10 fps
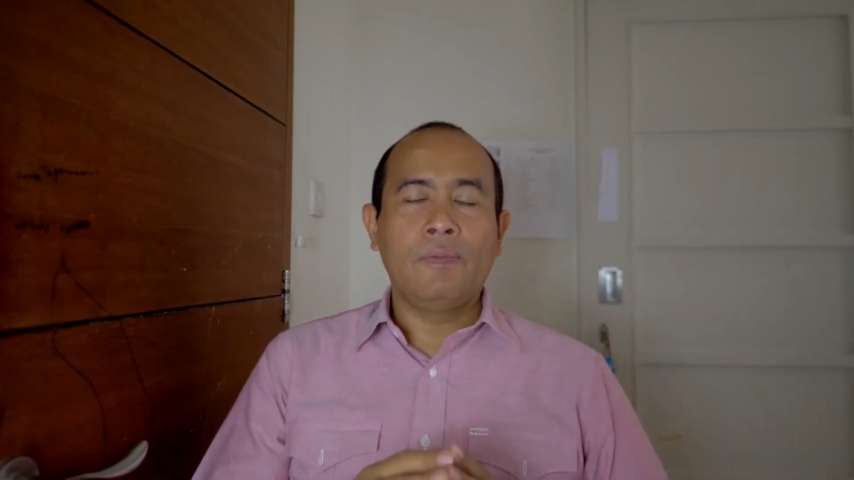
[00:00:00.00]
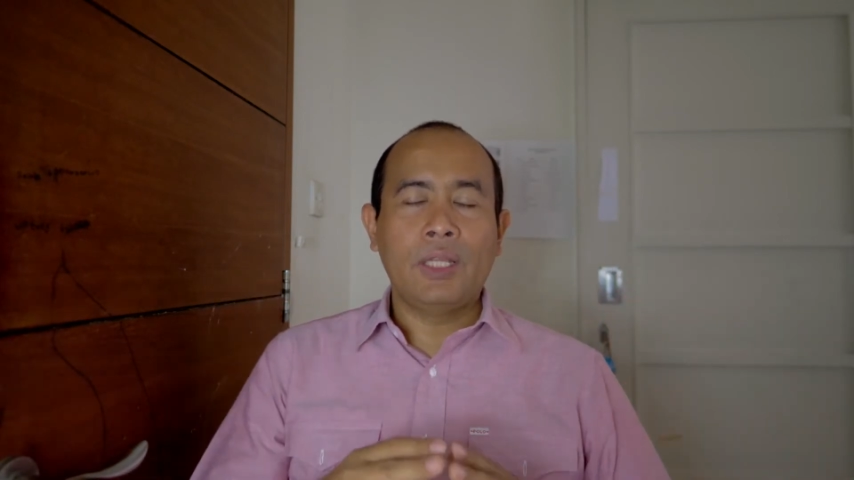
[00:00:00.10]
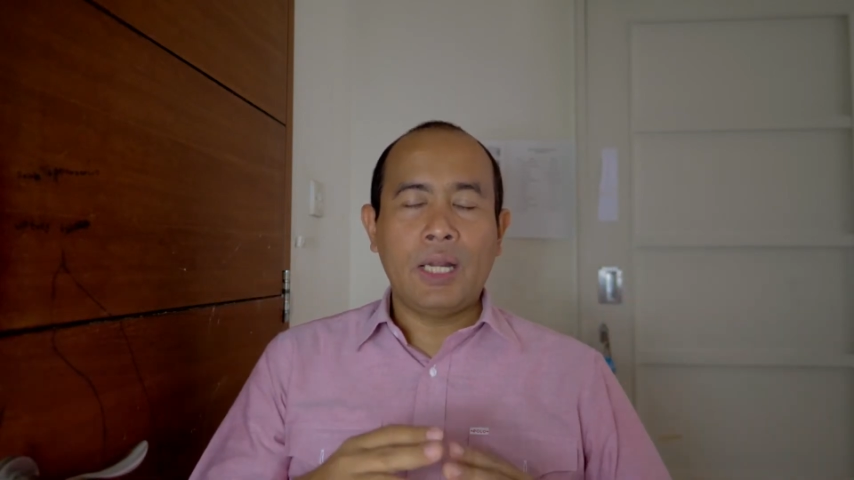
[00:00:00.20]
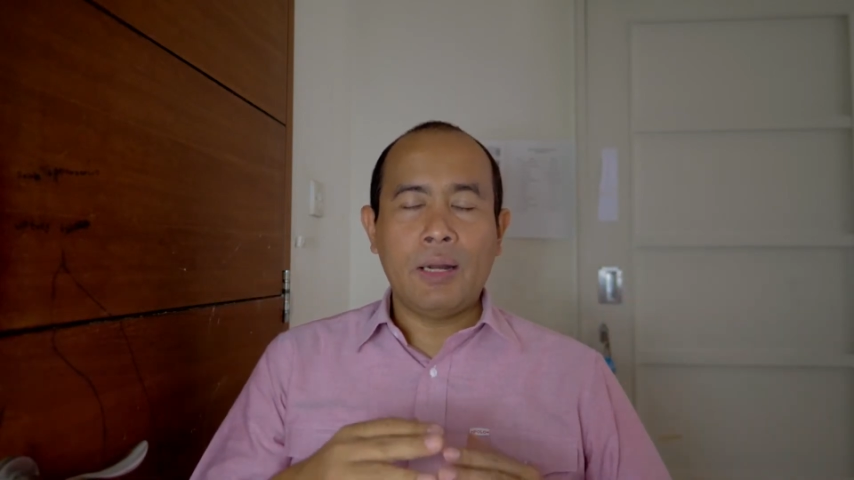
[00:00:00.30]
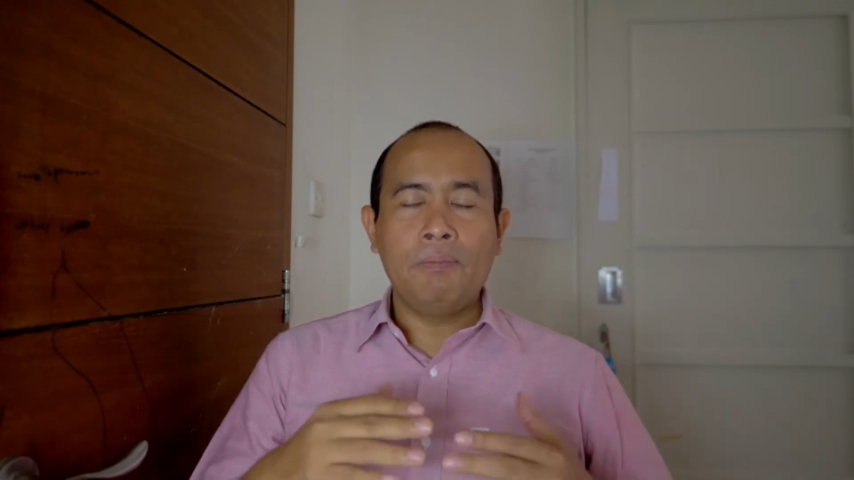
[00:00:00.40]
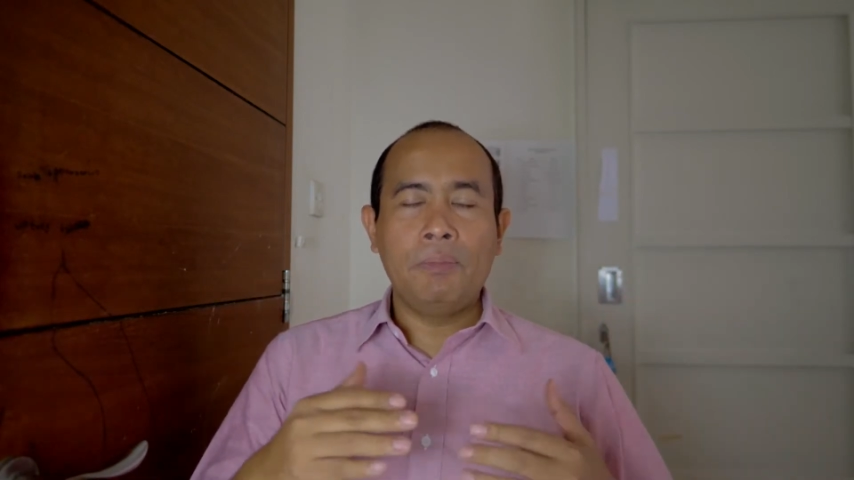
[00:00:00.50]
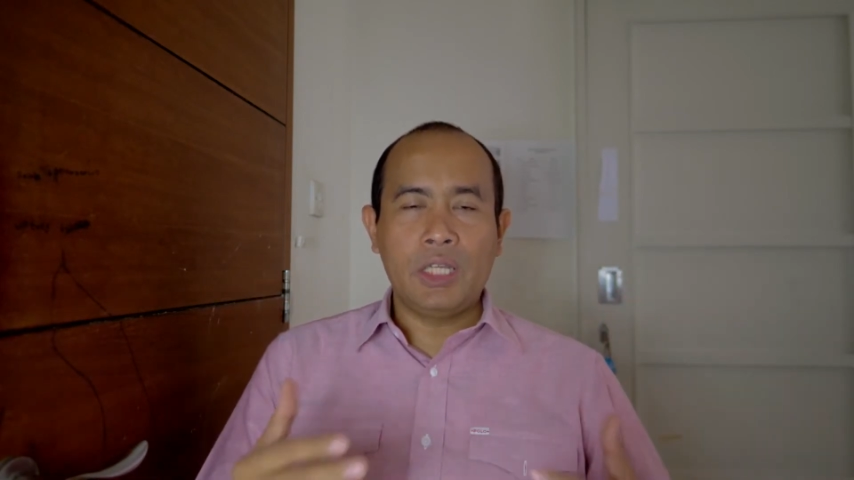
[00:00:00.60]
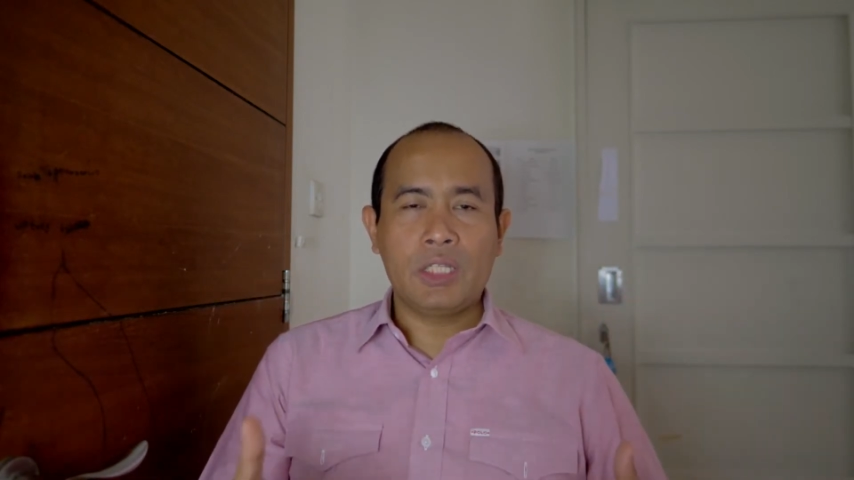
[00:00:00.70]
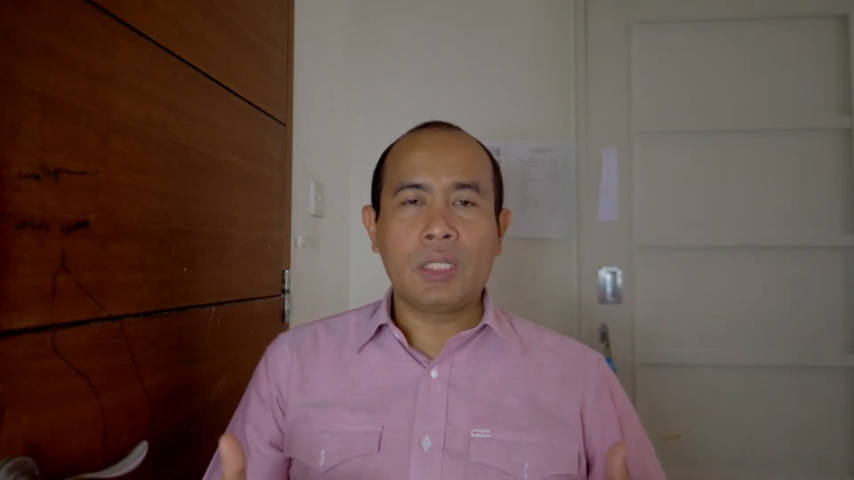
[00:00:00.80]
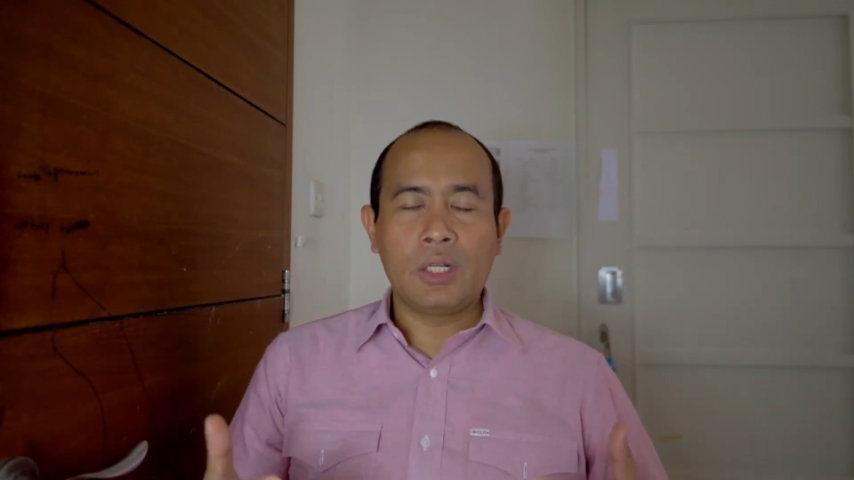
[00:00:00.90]
There are
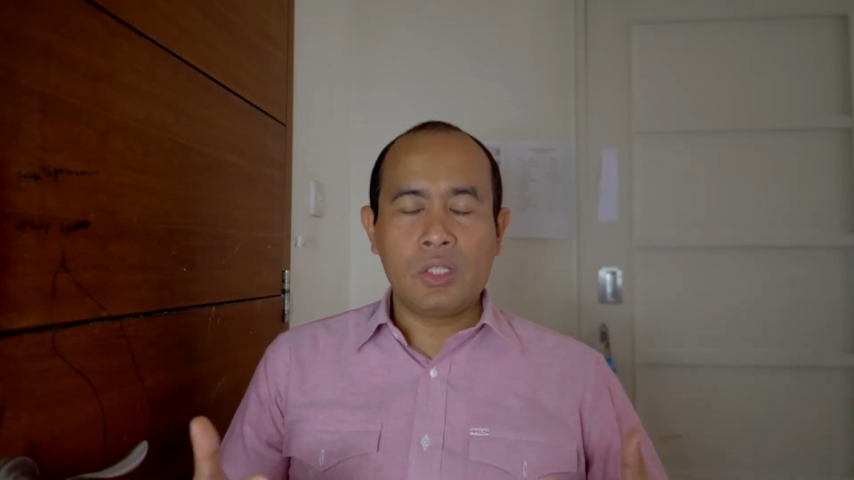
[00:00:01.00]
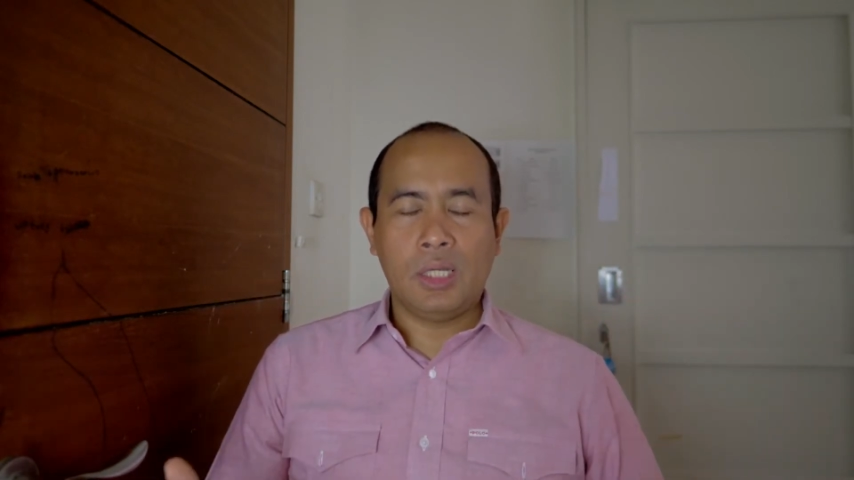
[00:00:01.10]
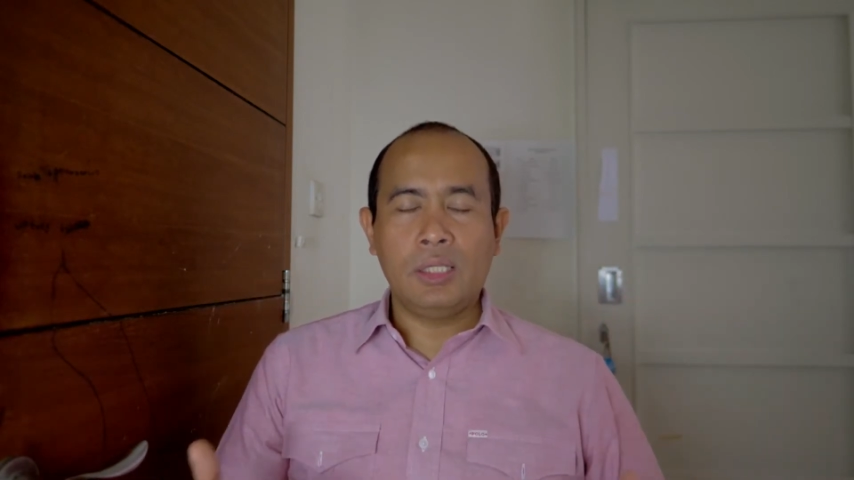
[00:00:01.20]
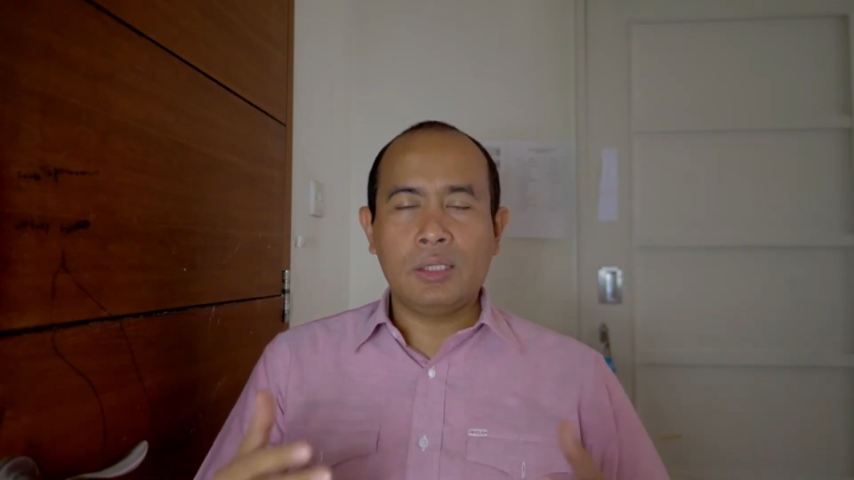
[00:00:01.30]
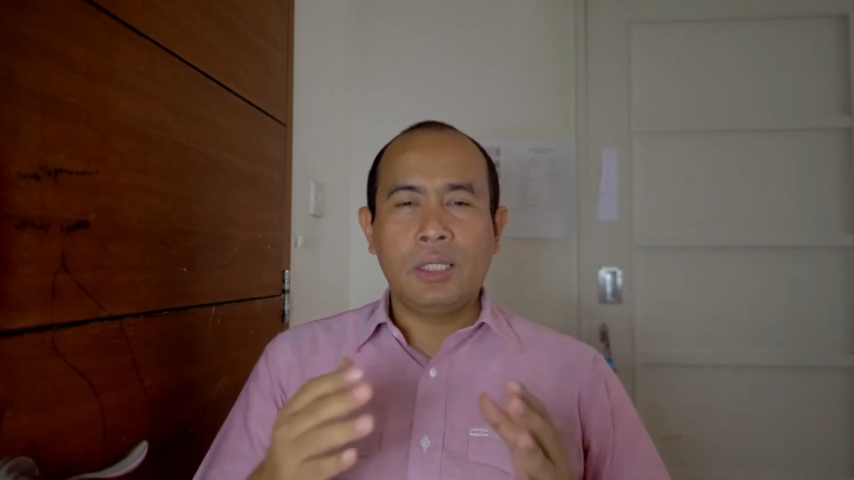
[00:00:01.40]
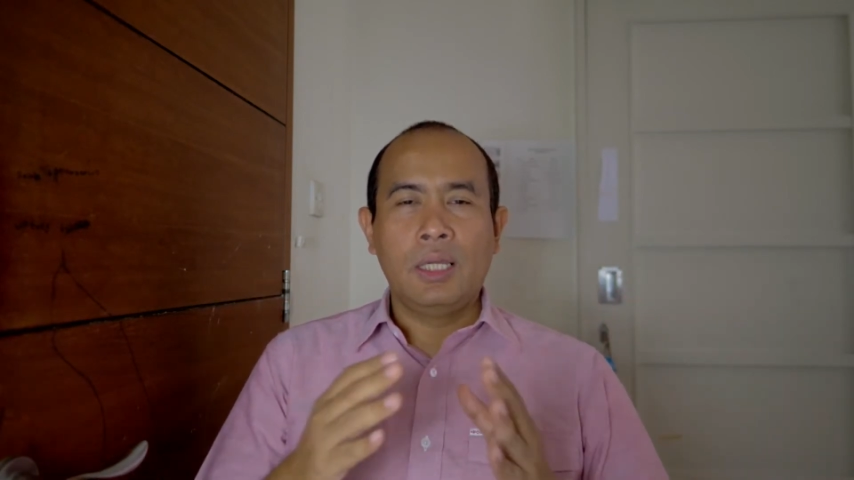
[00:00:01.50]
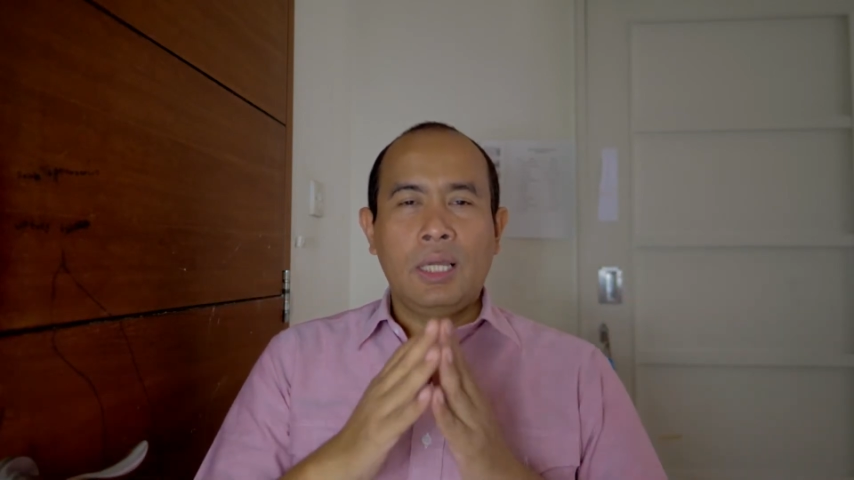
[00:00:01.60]
mixed results.